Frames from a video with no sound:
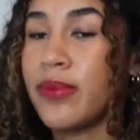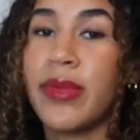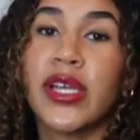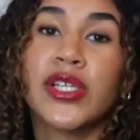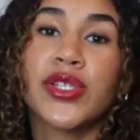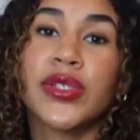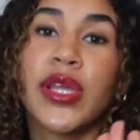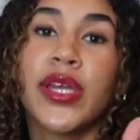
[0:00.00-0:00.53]
Make
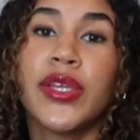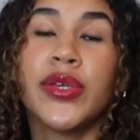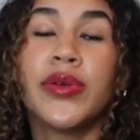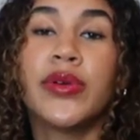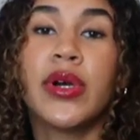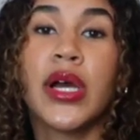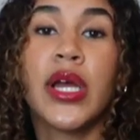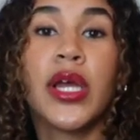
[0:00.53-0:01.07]
sure that
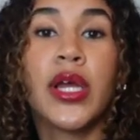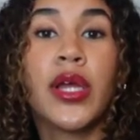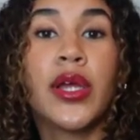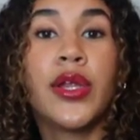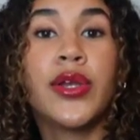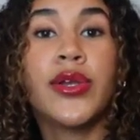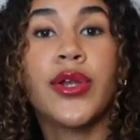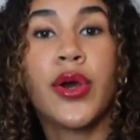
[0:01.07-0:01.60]
you
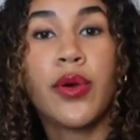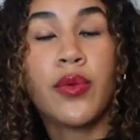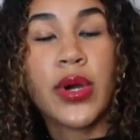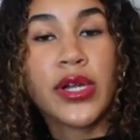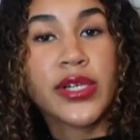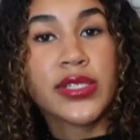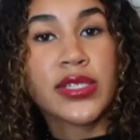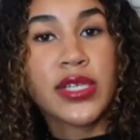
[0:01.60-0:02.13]
know
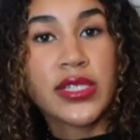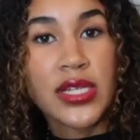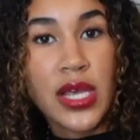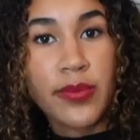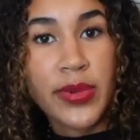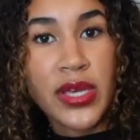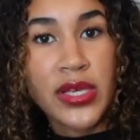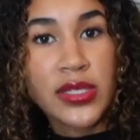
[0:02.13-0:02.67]
what her skin
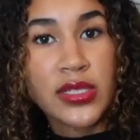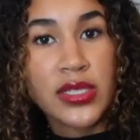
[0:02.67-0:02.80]
type is,